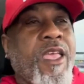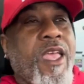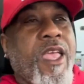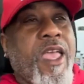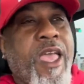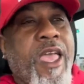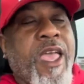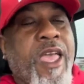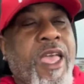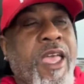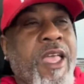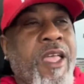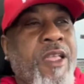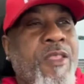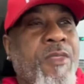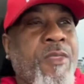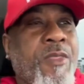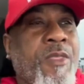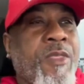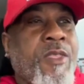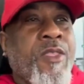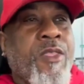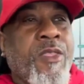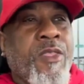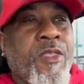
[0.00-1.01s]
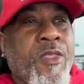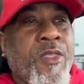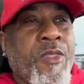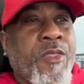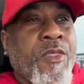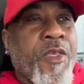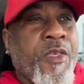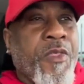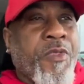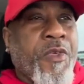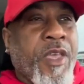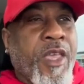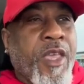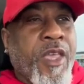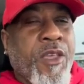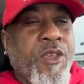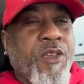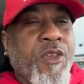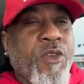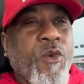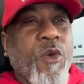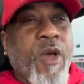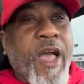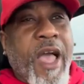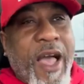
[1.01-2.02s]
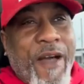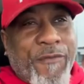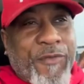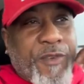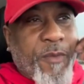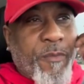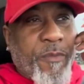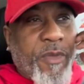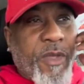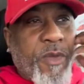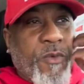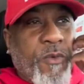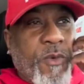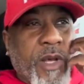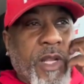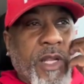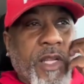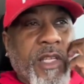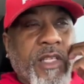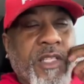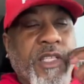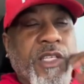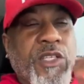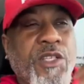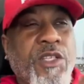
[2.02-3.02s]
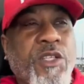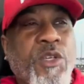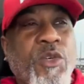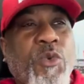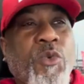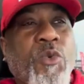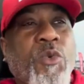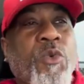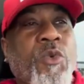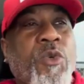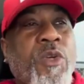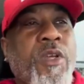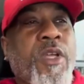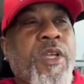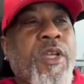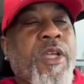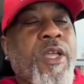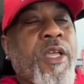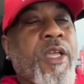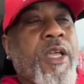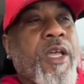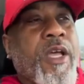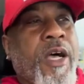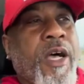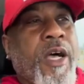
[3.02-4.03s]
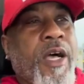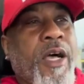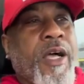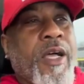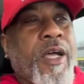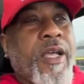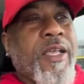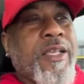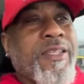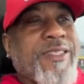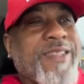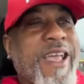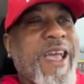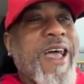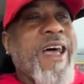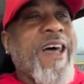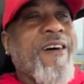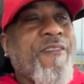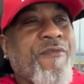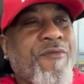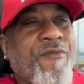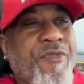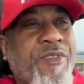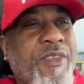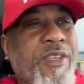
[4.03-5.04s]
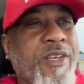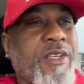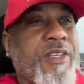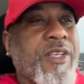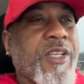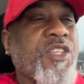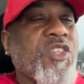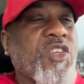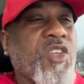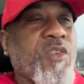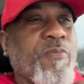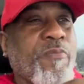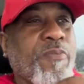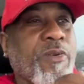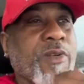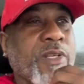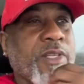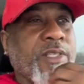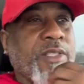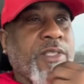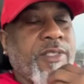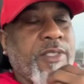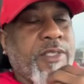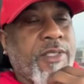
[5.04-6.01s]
And the thing you have to be willing to do uh, is have the discipline